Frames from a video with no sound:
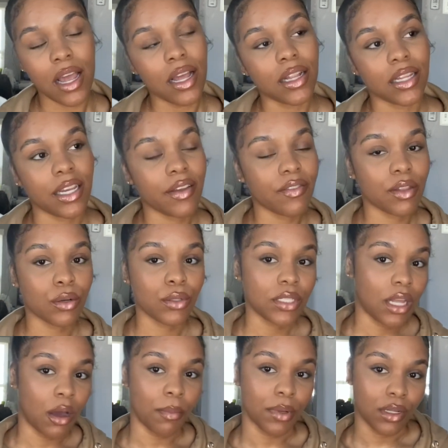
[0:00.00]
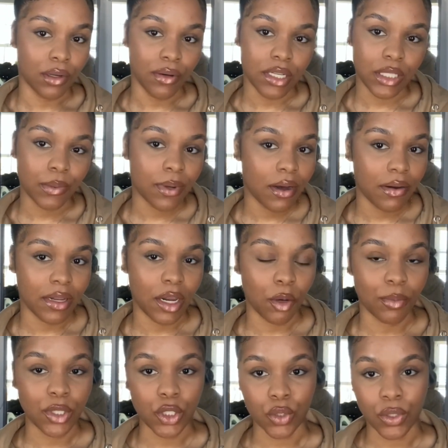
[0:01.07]
leave those down below as well, and I'll be
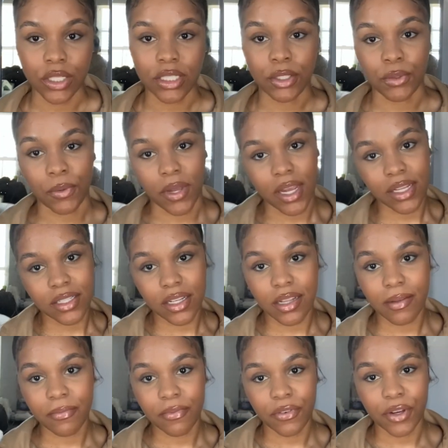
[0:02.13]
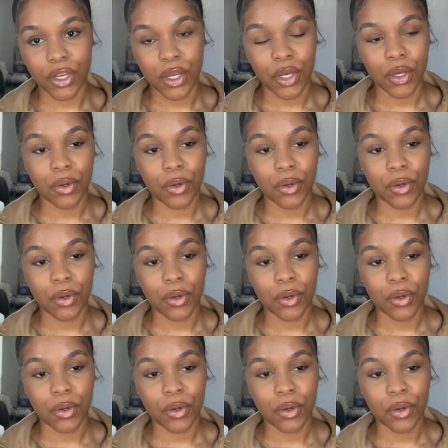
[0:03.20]
sure to answer them for you.